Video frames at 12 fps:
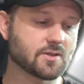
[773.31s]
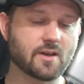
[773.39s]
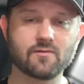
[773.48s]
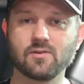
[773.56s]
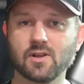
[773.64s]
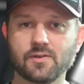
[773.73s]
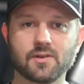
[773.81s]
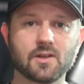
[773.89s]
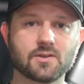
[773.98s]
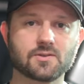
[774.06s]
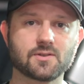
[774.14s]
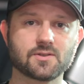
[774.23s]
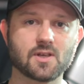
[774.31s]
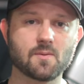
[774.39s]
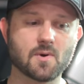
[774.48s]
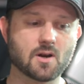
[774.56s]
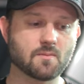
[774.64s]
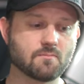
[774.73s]
I have nothing else to say
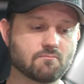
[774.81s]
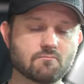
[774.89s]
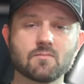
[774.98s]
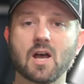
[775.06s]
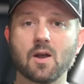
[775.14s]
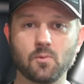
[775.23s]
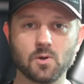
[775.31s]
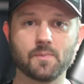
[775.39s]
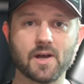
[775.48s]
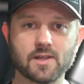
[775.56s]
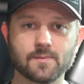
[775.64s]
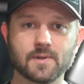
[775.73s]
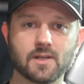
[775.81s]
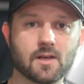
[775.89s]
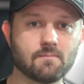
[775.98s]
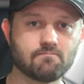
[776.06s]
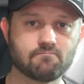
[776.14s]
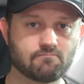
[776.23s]
about them. I will buy them
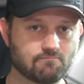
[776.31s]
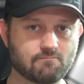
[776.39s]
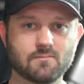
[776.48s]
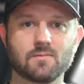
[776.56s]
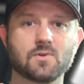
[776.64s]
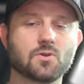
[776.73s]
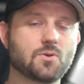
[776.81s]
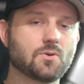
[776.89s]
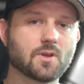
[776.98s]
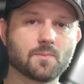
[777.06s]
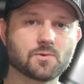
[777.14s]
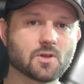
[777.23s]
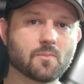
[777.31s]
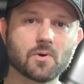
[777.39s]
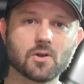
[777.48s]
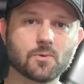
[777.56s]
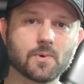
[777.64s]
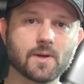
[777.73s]
again. Two thumbs up
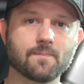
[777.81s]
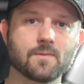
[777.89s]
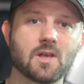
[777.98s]
all the way.